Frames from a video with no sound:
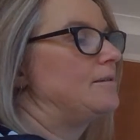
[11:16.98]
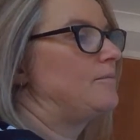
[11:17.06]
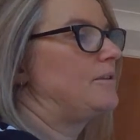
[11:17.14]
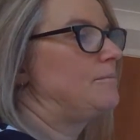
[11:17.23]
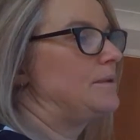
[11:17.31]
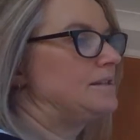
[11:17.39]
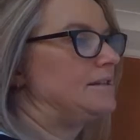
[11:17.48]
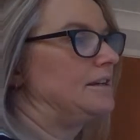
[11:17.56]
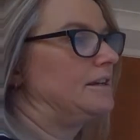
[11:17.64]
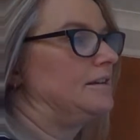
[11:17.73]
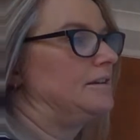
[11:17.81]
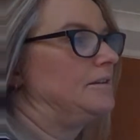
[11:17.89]
something
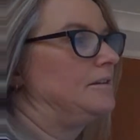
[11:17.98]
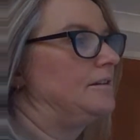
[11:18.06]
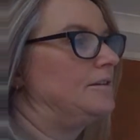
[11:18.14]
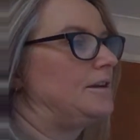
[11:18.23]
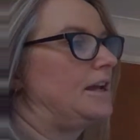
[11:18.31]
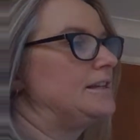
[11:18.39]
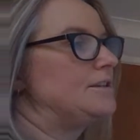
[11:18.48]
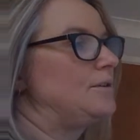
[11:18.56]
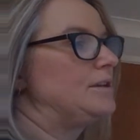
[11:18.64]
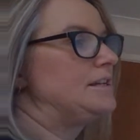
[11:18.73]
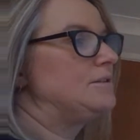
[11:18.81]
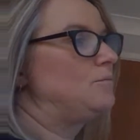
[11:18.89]
missing. Okay, so
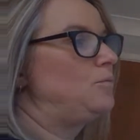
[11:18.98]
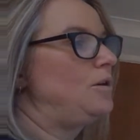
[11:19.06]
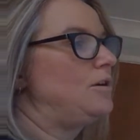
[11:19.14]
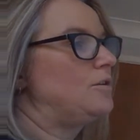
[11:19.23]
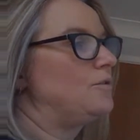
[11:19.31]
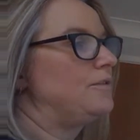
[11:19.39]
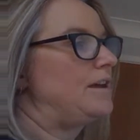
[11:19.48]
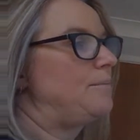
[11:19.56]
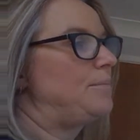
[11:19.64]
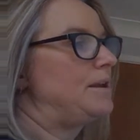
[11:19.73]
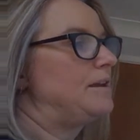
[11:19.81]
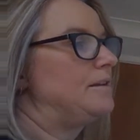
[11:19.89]
I need to work on
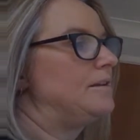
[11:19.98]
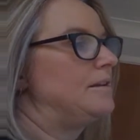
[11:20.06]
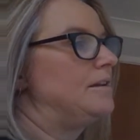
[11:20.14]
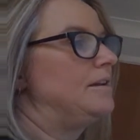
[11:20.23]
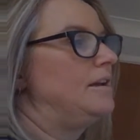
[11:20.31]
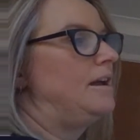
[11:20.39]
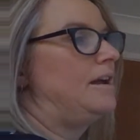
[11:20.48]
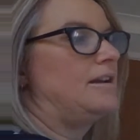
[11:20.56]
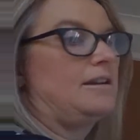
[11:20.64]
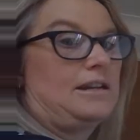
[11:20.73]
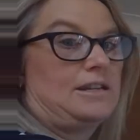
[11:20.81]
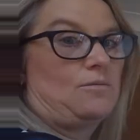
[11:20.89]
that bit and
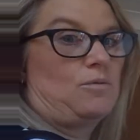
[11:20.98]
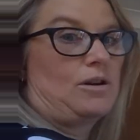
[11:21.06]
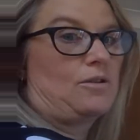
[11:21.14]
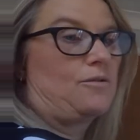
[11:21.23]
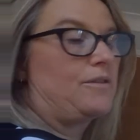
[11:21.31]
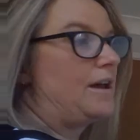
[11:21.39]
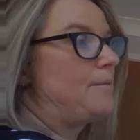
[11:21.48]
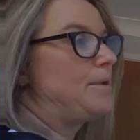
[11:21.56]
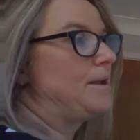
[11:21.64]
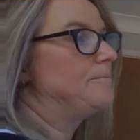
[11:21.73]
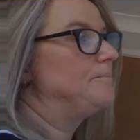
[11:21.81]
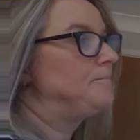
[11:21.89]
I need to work on that
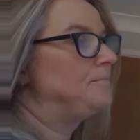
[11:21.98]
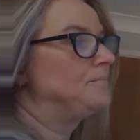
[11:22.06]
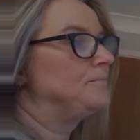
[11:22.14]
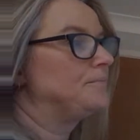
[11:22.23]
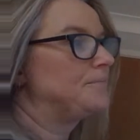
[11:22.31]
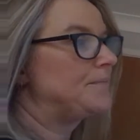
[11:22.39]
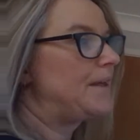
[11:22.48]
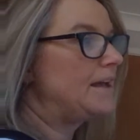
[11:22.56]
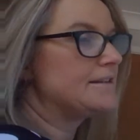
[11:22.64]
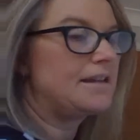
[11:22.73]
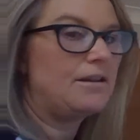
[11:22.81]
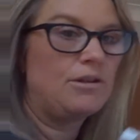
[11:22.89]
bit.
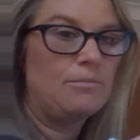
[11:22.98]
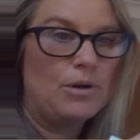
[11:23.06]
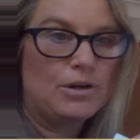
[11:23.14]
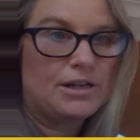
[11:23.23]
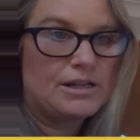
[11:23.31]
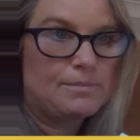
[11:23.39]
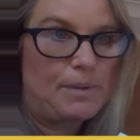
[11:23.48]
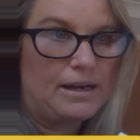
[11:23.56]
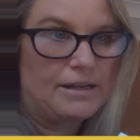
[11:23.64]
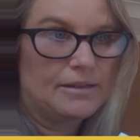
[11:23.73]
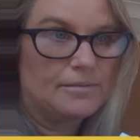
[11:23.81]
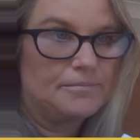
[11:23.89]
That's how you mark your
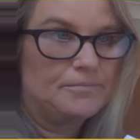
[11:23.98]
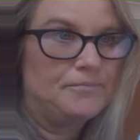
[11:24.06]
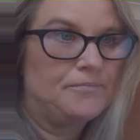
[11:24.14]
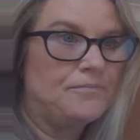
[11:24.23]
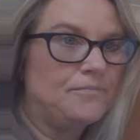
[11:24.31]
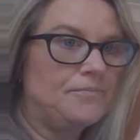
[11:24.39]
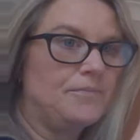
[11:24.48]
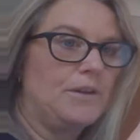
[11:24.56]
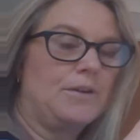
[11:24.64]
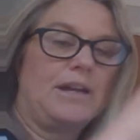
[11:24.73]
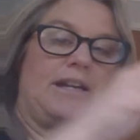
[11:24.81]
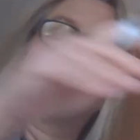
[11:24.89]
spelling.
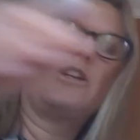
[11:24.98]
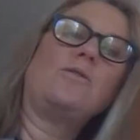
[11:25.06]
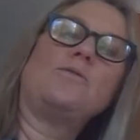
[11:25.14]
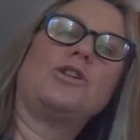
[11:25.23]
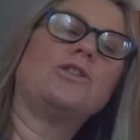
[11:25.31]
Okay, don't